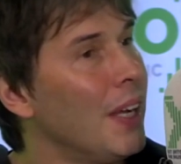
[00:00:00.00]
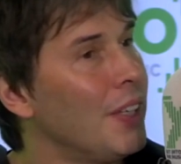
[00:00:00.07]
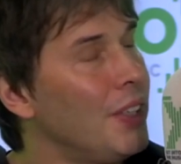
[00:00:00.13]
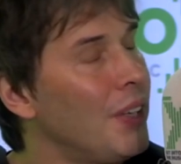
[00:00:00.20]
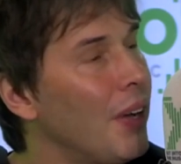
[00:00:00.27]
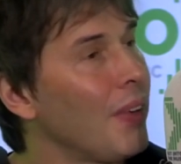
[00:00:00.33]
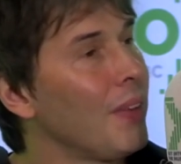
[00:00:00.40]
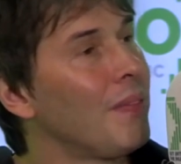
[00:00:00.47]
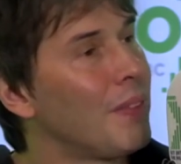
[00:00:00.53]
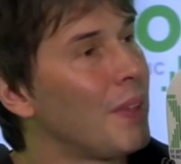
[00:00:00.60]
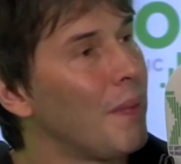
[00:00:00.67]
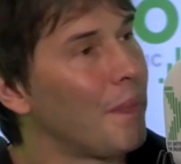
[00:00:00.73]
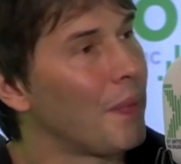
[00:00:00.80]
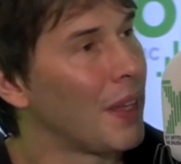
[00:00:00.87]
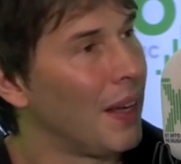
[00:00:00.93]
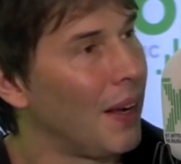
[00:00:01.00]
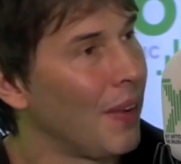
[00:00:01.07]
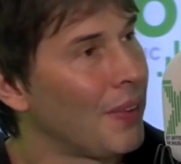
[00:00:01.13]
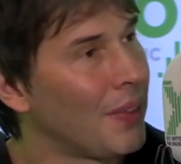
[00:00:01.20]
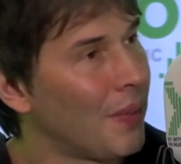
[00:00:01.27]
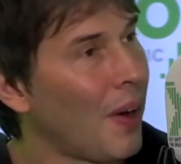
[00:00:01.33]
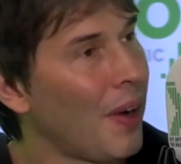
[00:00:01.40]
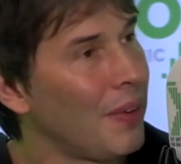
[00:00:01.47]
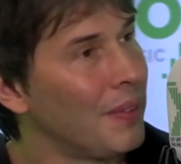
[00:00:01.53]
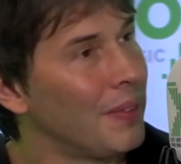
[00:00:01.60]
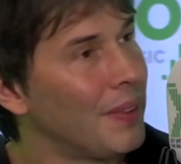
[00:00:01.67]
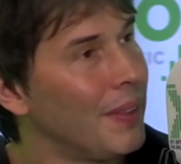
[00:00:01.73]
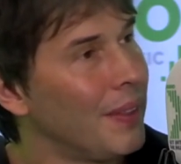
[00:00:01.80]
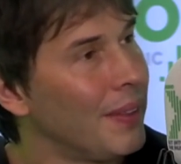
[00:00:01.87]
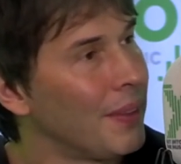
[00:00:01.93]
None of them on their
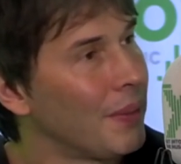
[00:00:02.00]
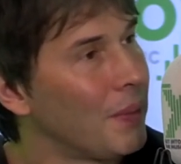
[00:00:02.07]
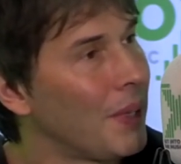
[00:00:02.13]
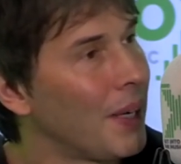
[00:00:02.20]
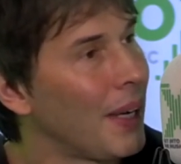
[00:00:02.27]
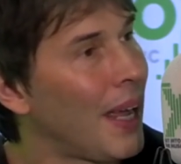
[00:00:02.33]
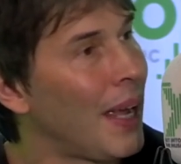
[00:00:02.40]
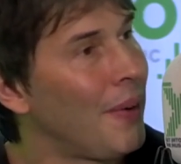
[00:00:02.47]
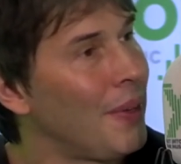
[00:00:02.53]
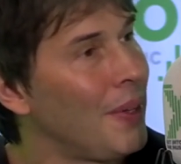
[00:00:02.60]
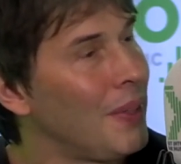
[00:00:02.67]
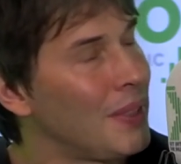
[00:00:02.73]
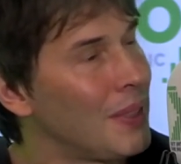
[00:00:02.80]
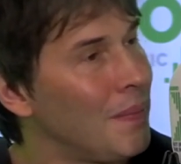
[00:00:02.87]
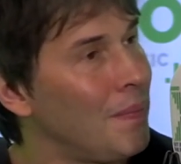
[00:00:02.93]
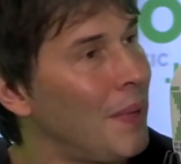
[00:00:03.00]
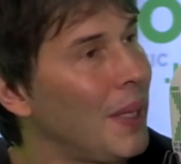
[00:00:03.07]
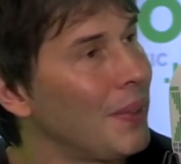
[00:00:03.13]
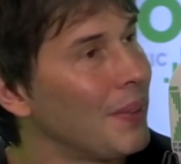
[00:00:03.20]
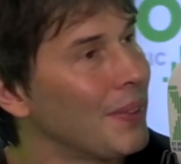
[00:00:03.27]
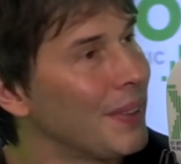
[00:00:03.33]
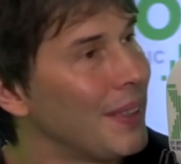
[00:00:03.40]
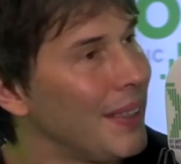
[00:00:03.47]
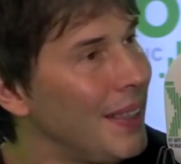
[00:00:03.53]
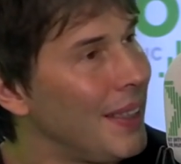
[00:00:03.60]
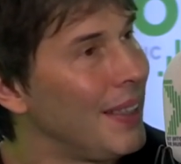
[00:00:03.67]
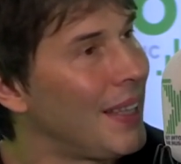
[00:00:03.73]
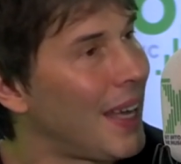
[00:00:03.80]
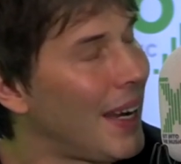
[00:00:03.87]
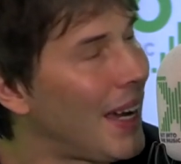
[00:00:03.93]
own will allow you to build
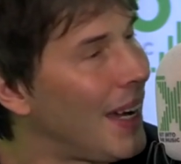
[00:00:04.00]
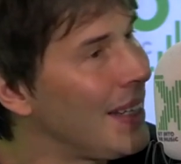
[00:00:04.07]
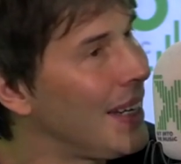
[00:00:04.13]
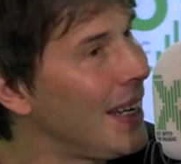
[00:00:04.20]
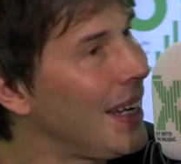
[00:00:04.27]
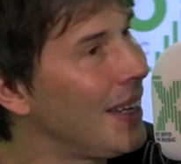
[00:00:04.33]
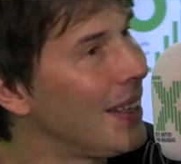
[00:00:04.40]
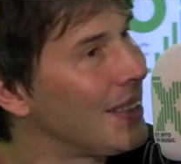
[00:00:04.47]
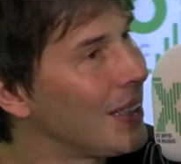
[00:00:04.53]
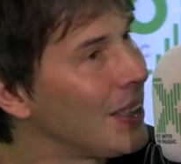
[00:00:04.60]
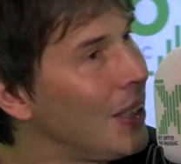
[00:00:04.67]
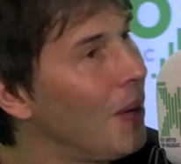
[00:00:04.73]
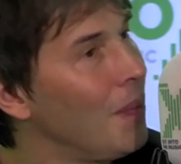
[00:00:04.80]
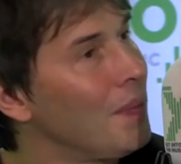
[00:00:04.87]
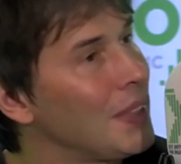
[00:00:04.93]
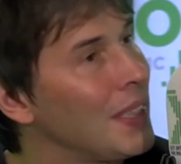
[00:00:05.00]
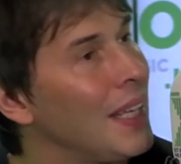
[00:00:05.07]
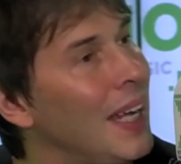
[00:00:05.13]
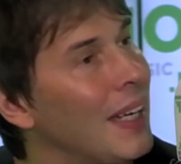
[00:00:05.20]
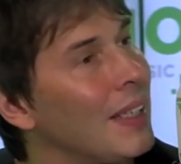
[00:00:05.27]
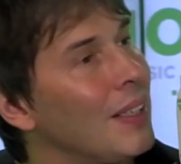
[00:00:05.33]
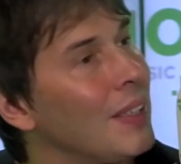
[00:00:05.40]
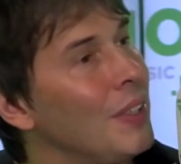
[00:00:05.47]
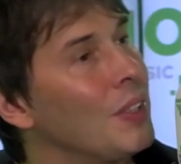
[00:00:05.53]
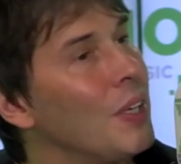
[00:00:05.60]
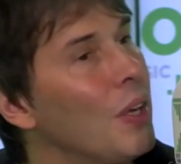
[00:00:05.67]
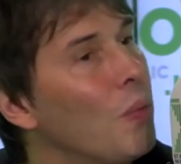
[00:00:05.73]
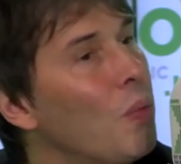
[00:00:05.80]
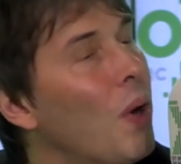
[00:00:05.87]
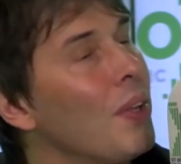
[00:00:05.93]
that idea, to come to that conclusion.
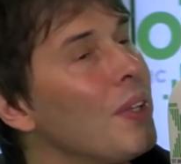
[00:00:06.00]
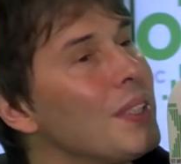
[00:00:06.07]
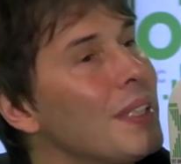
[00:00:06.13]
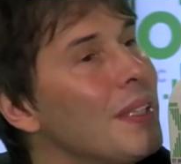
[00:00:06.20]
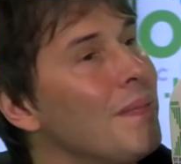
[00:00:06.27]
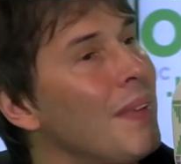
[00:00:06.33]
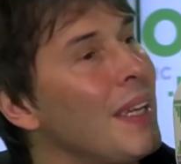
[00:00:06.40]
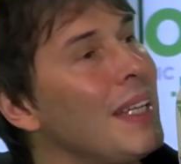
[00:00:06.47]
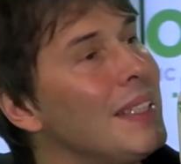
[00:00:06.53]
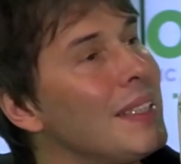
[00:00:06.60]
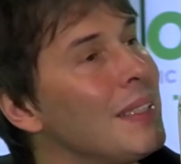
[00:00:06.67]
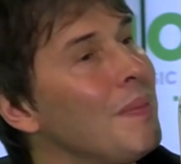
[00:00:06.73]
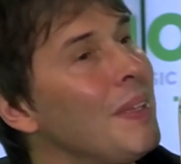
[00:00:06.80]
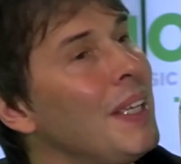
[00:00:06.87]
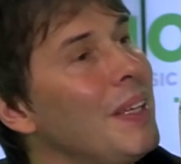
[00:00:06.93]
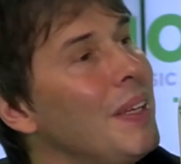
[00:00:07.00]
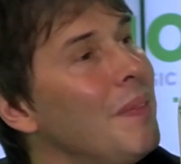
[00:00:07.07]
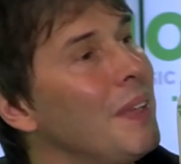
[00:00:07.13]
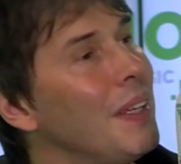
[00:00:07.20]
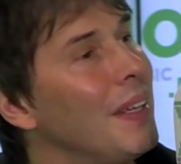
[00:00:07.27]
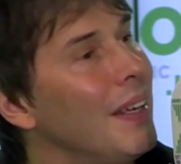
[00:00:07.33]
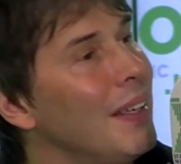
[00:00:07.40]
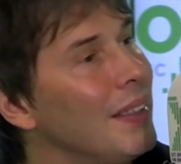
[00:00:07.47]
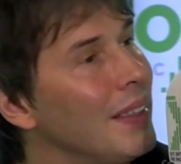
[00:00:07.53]
What does it mean to be human?